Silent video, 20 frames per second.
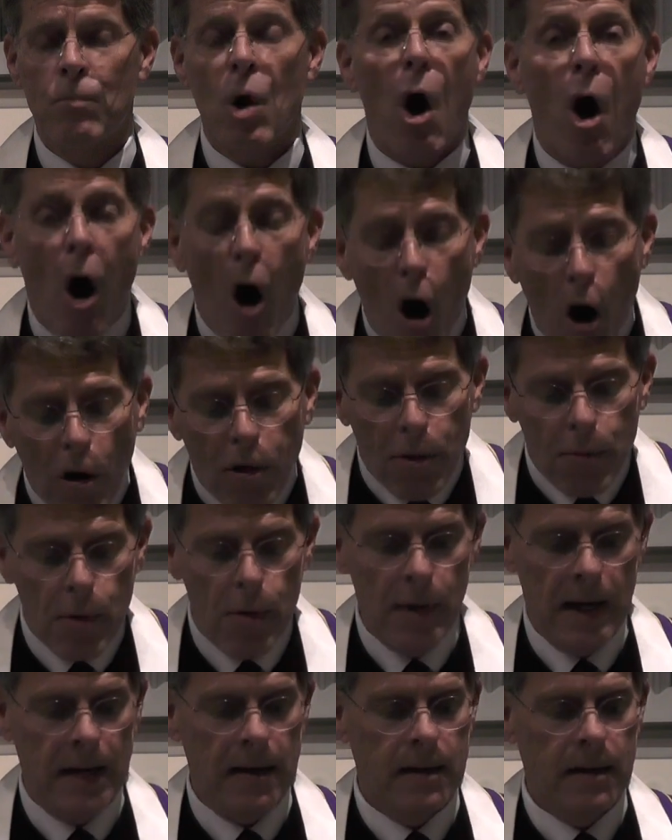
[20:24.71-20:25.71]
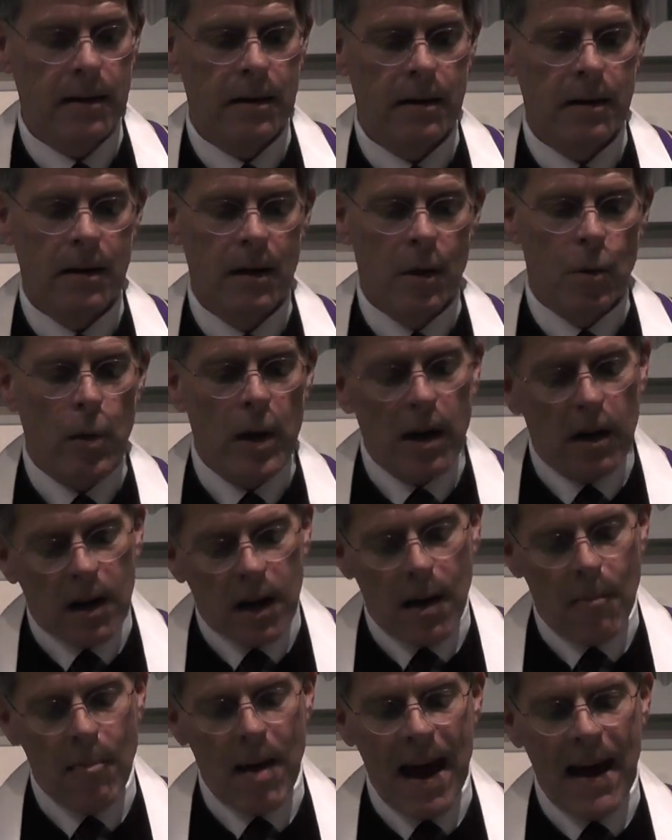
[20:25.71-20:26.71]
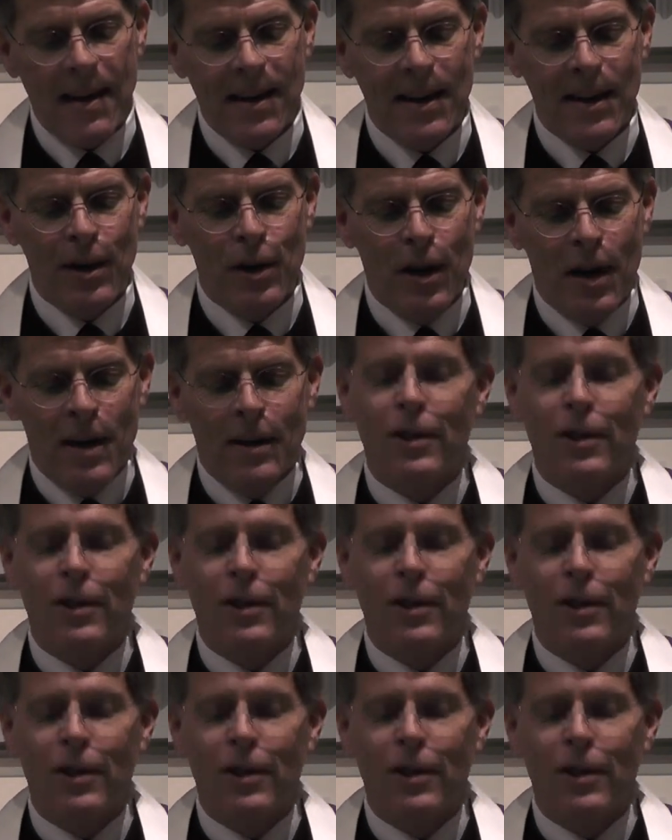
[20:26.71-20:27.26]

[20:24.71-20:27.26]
All through it, we are commanded